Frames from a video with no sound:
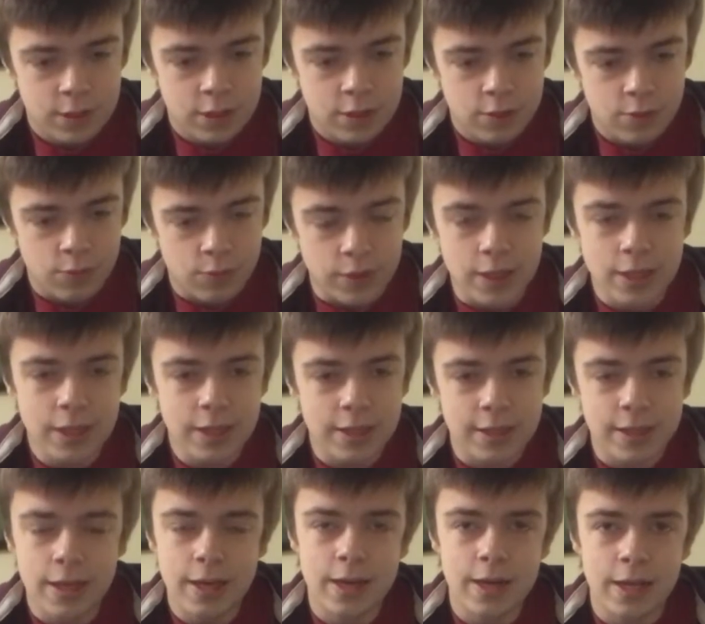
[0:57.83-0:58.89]
We didn't
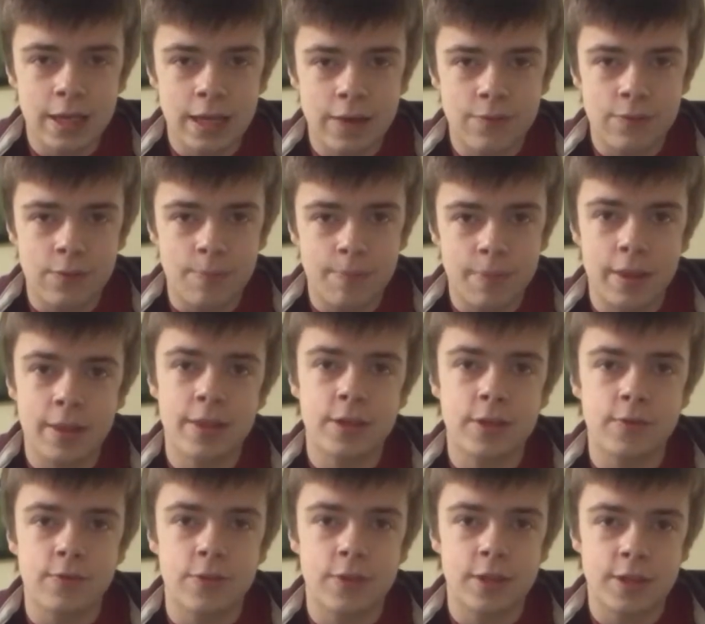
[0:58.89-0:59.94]
exactly have the best
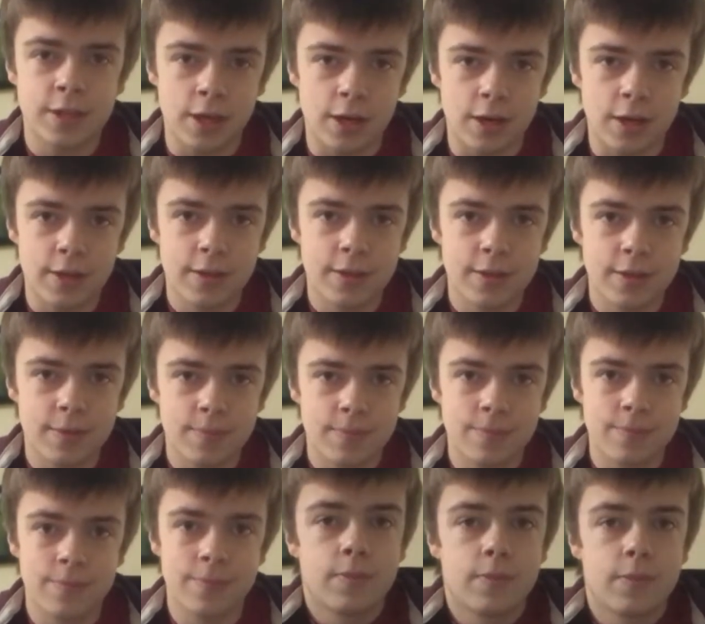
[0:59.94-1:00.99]
of starts.
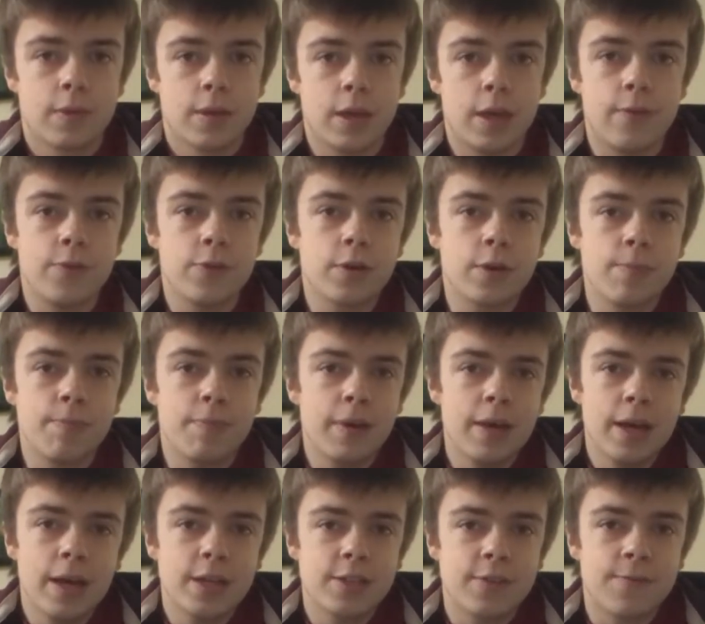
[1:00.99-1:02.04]
If you can
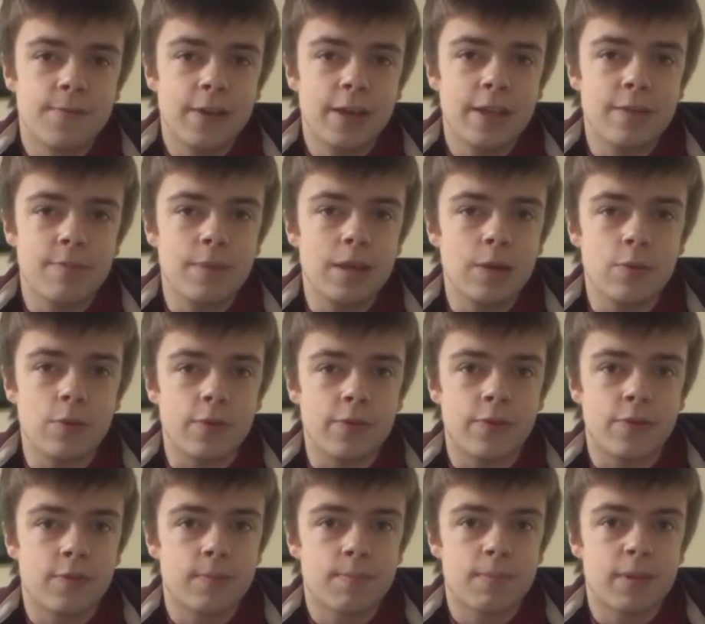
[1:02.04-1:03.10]
bear to face me
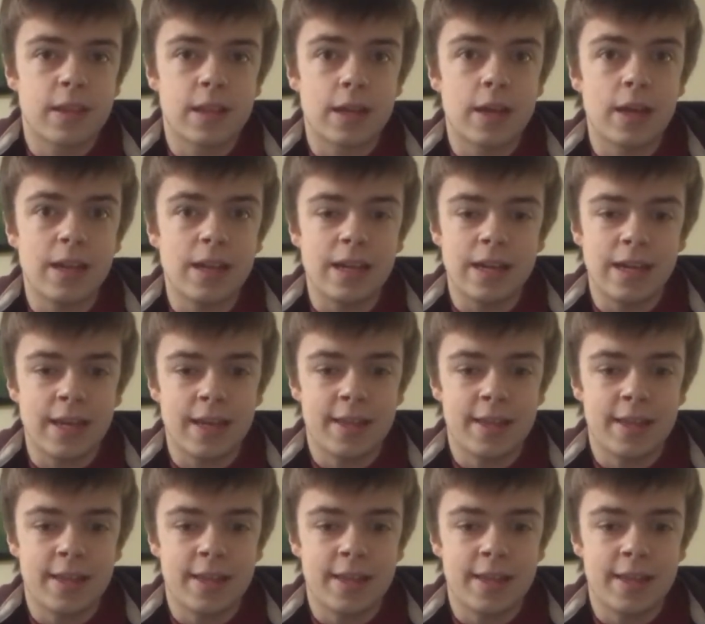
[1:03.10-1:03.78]
with slightly less